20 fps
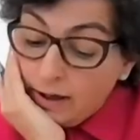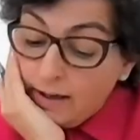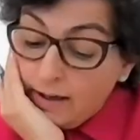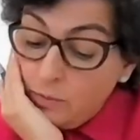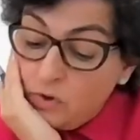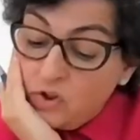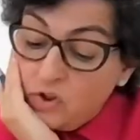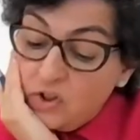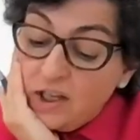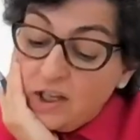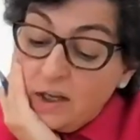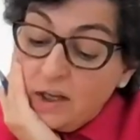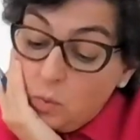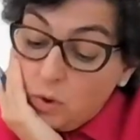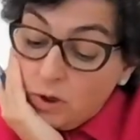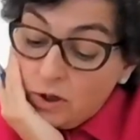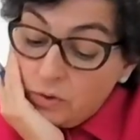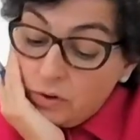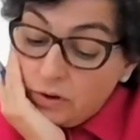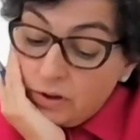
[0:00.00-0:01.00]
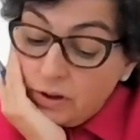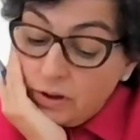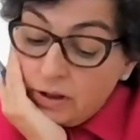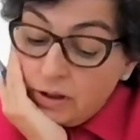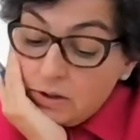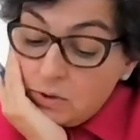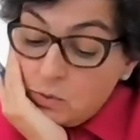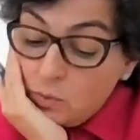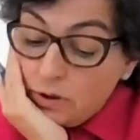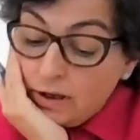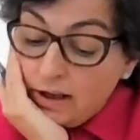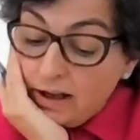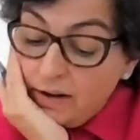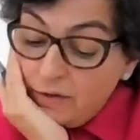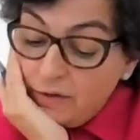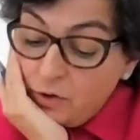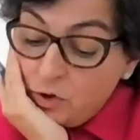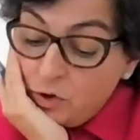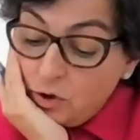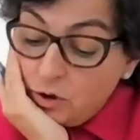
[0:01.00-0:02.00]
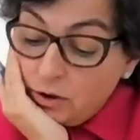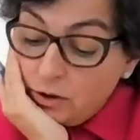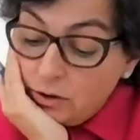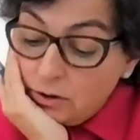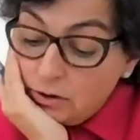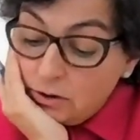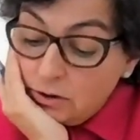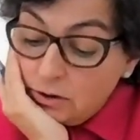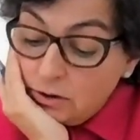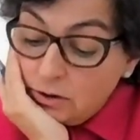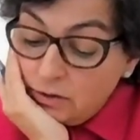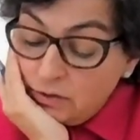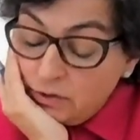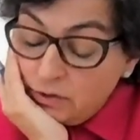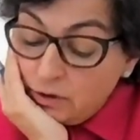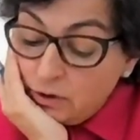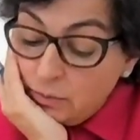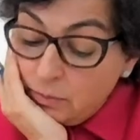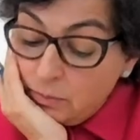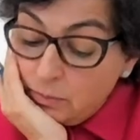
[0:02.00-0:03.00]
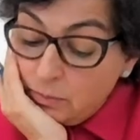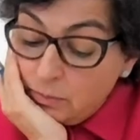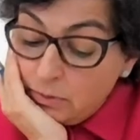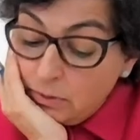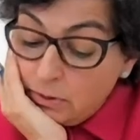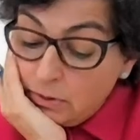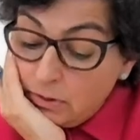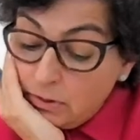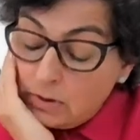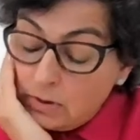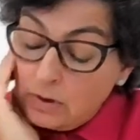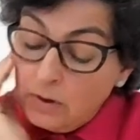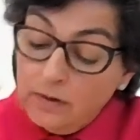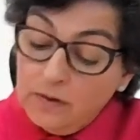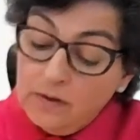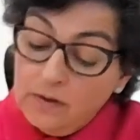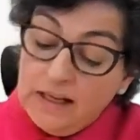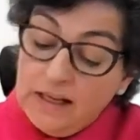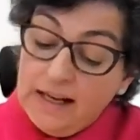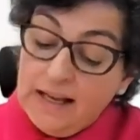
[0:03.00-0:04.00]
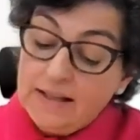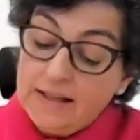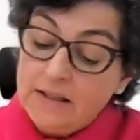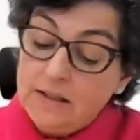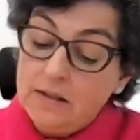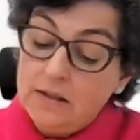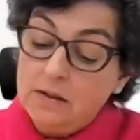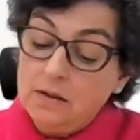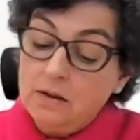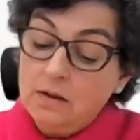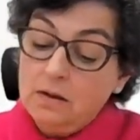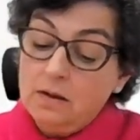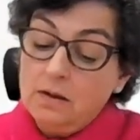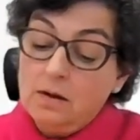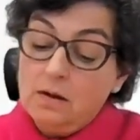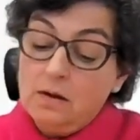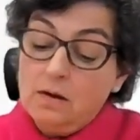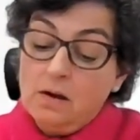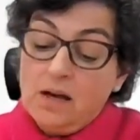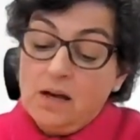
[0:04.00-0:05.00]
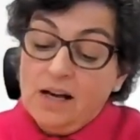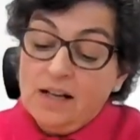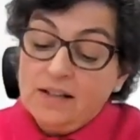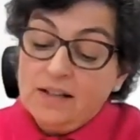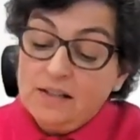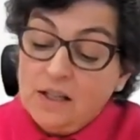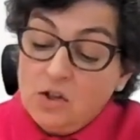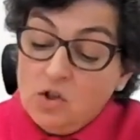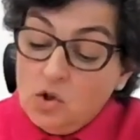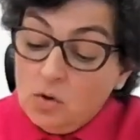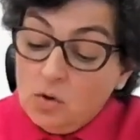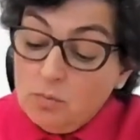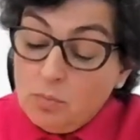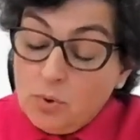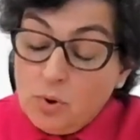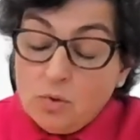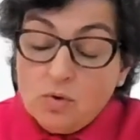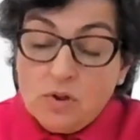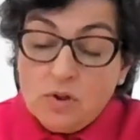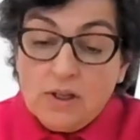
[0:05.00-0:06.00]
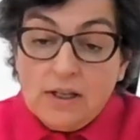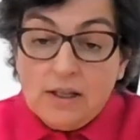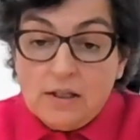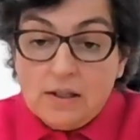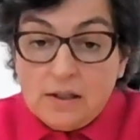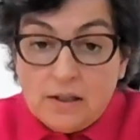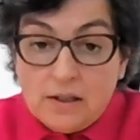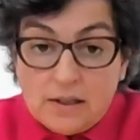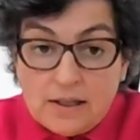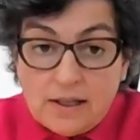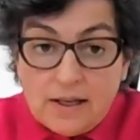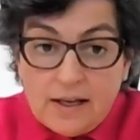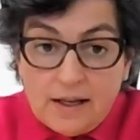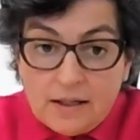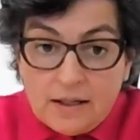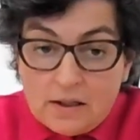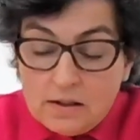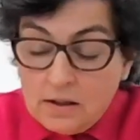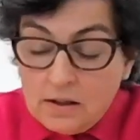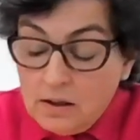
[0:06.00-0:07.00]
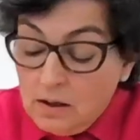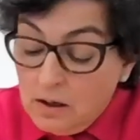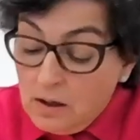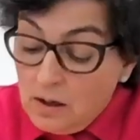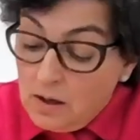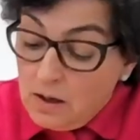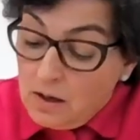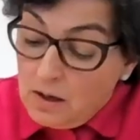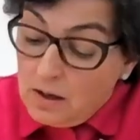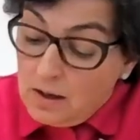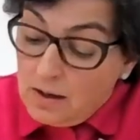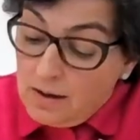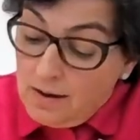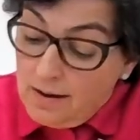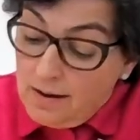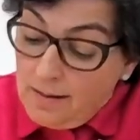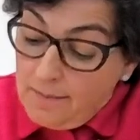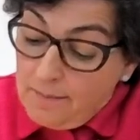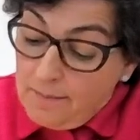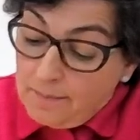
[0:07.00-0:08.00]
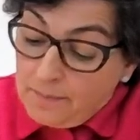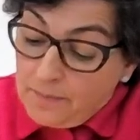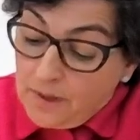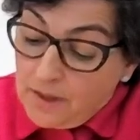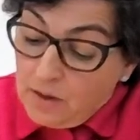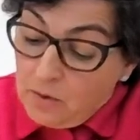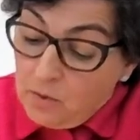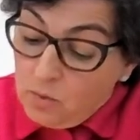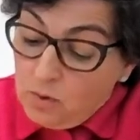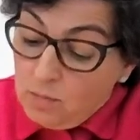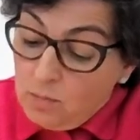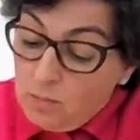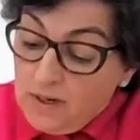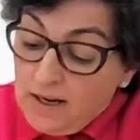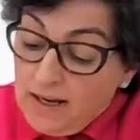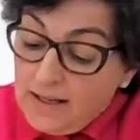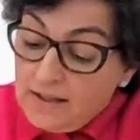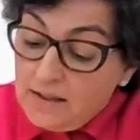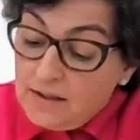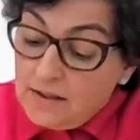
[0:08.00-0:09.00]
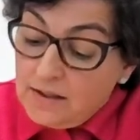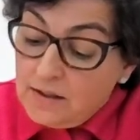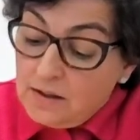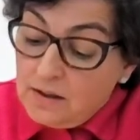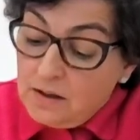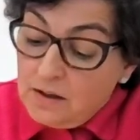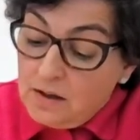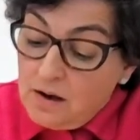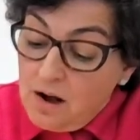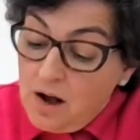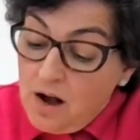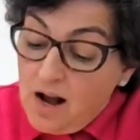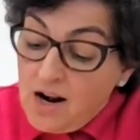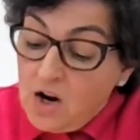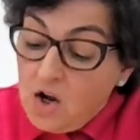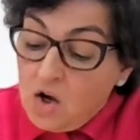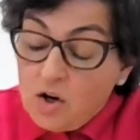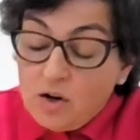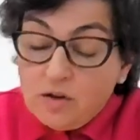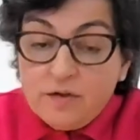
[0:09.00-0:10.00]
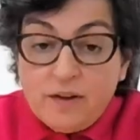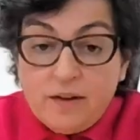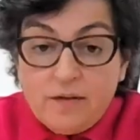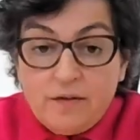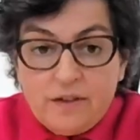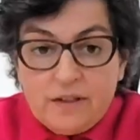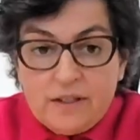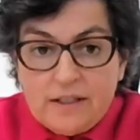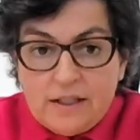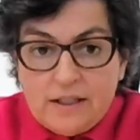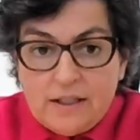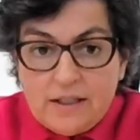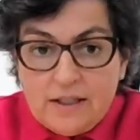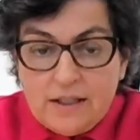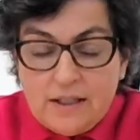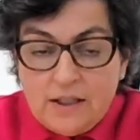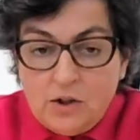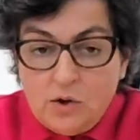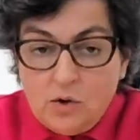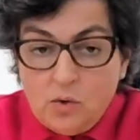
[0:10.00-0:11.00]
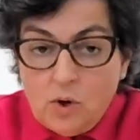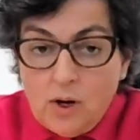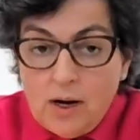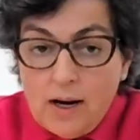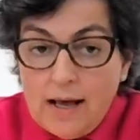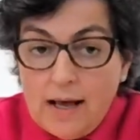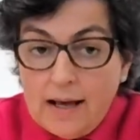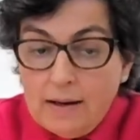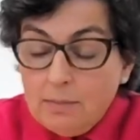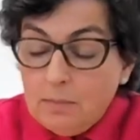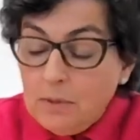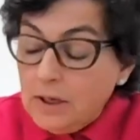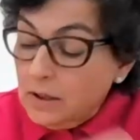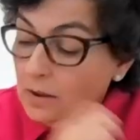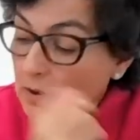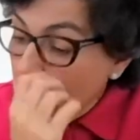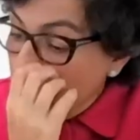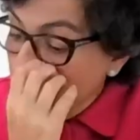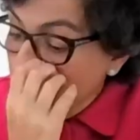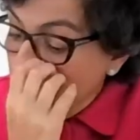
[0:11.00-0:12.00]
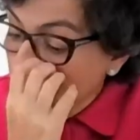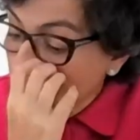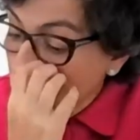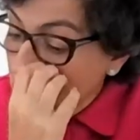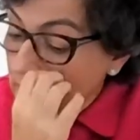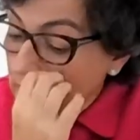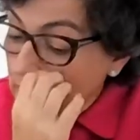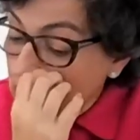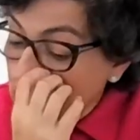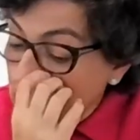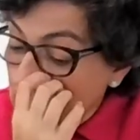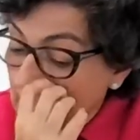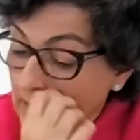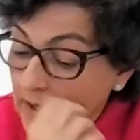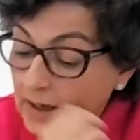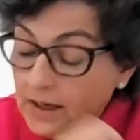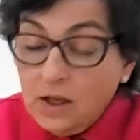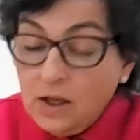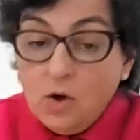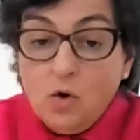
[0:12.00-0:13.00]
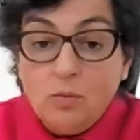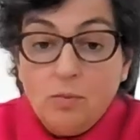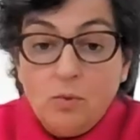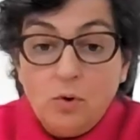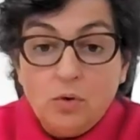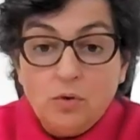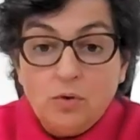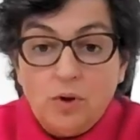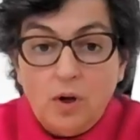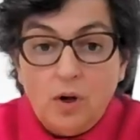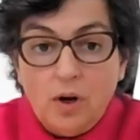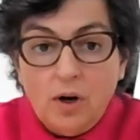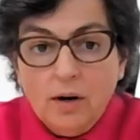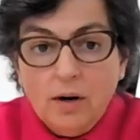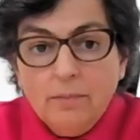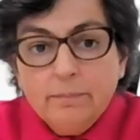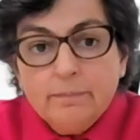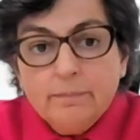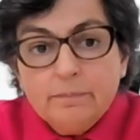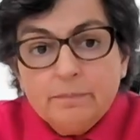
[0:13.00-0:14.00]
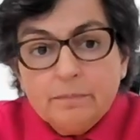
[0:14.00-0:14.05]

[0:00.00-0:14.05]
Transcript: I would say one of the things we have learned from the last accession process is that we placed a lot of emphasis into alignment with the acquis communautaire,